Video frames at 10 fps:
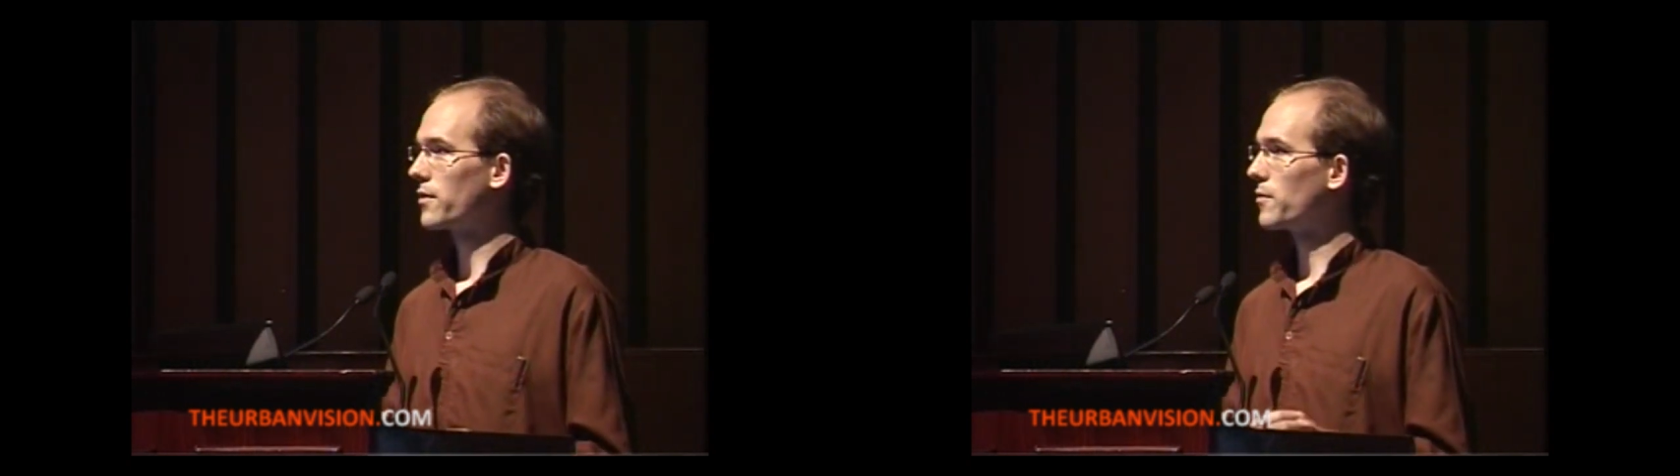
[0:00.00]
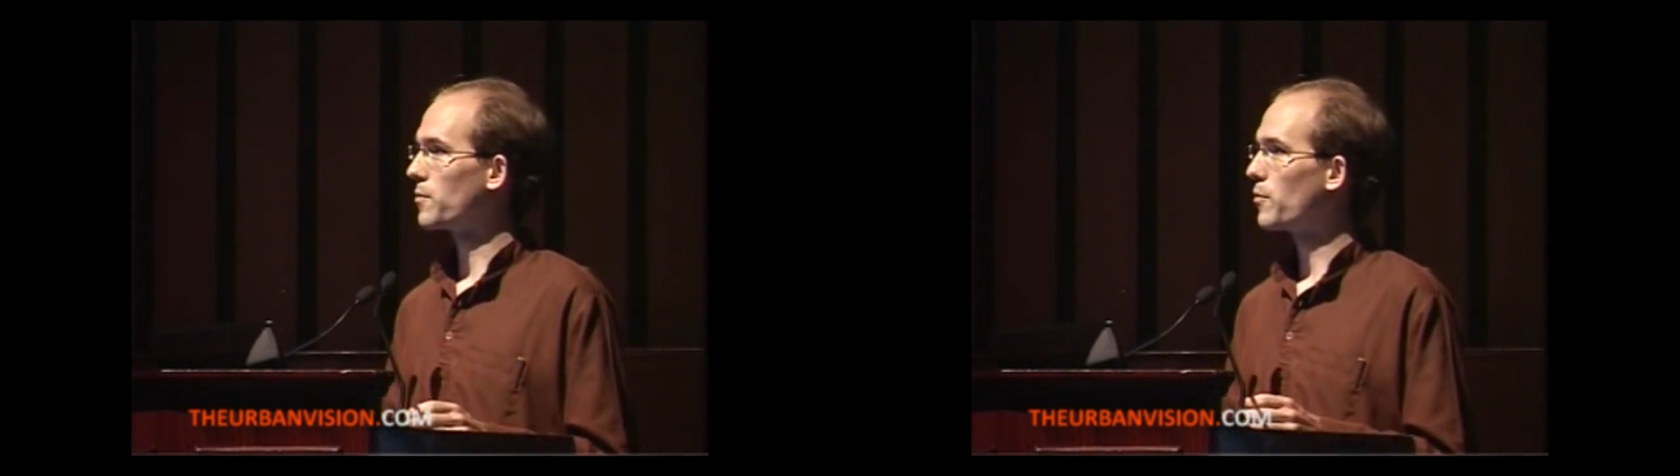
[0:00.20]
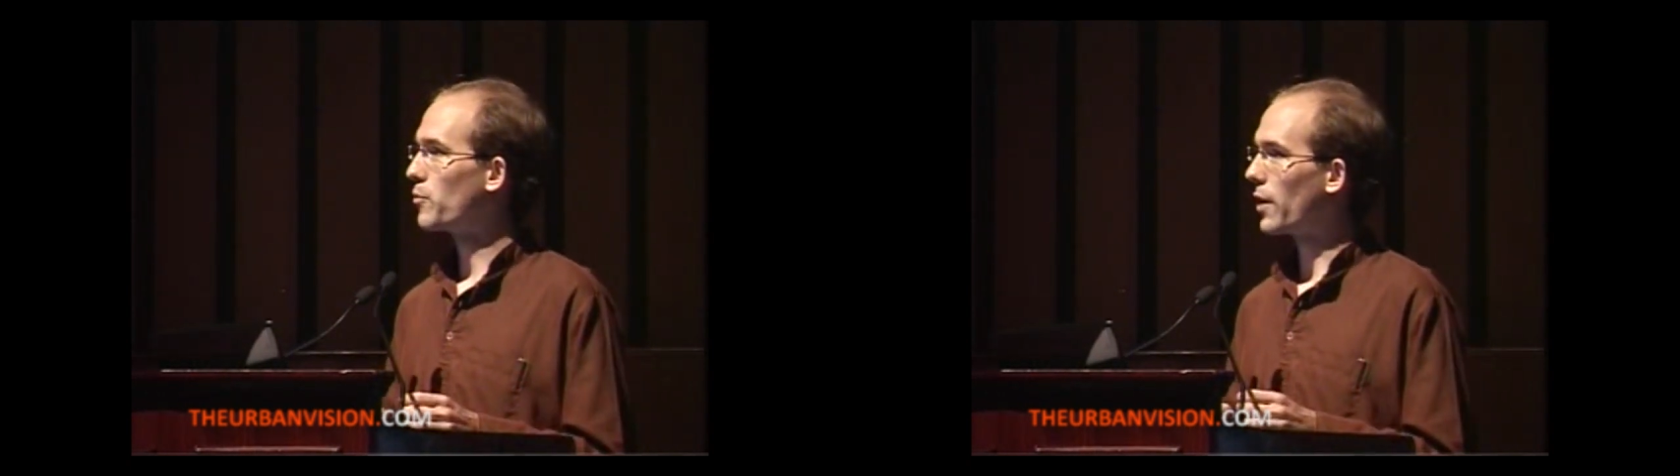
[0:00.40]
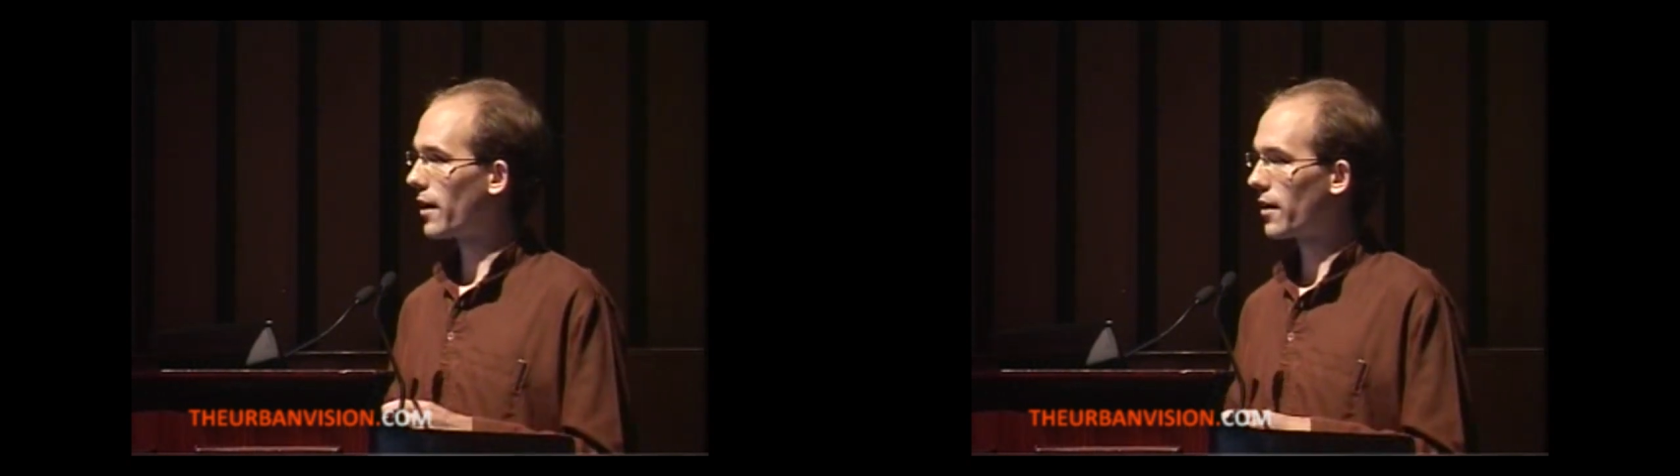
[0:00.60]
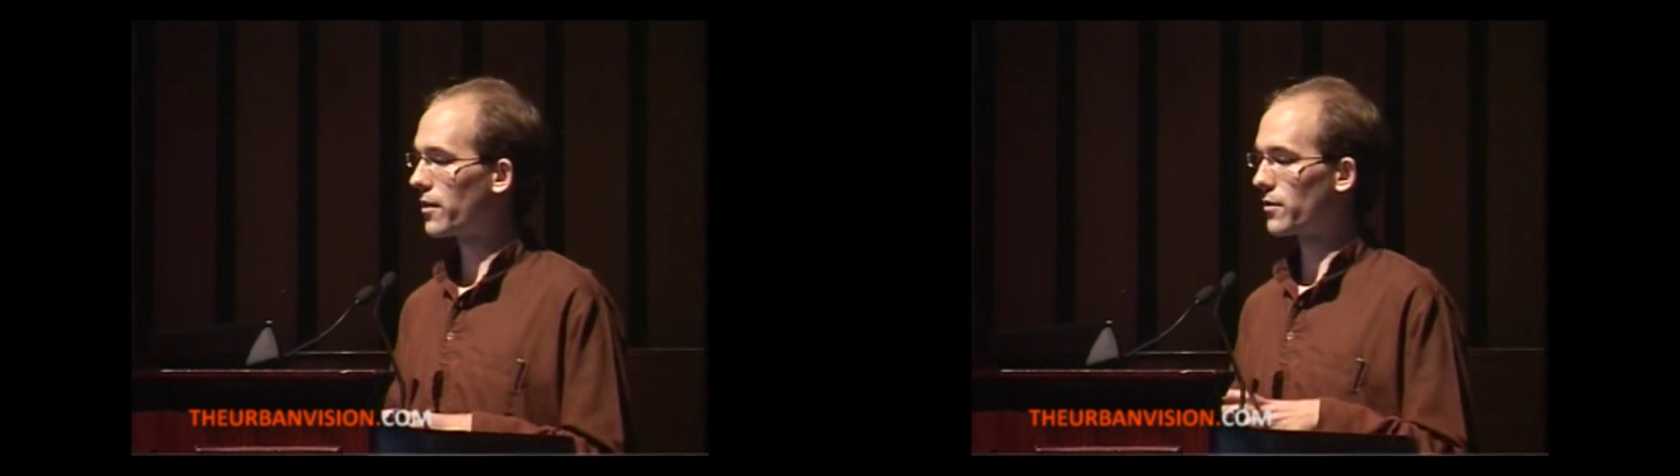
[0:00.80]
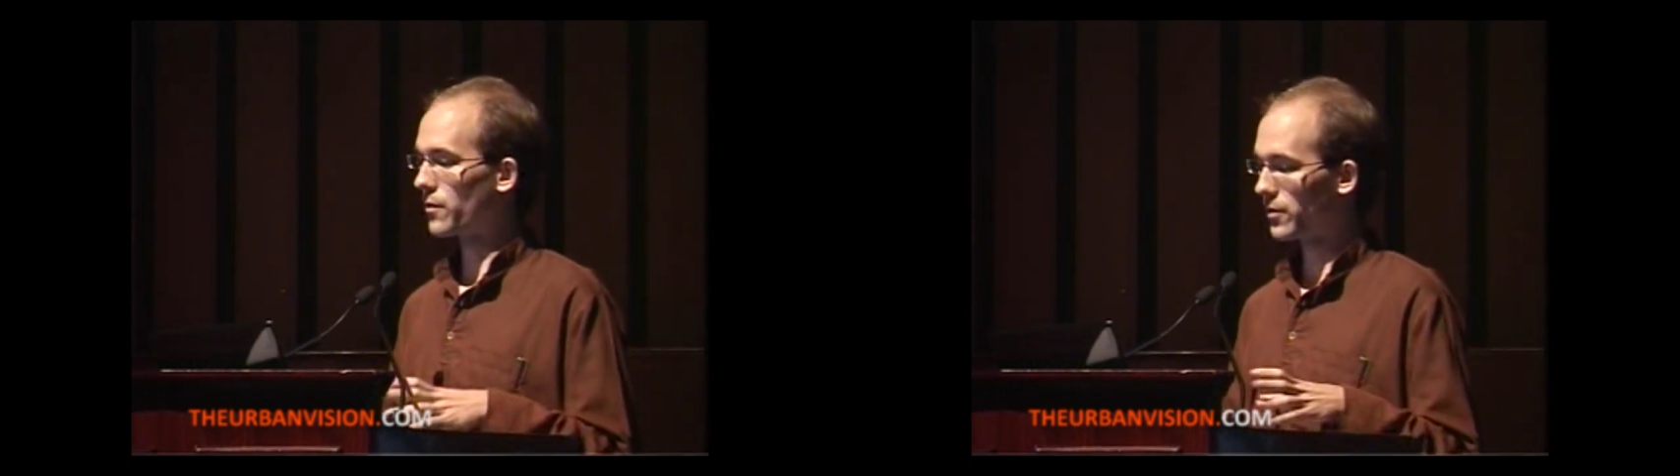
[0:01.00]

to ban or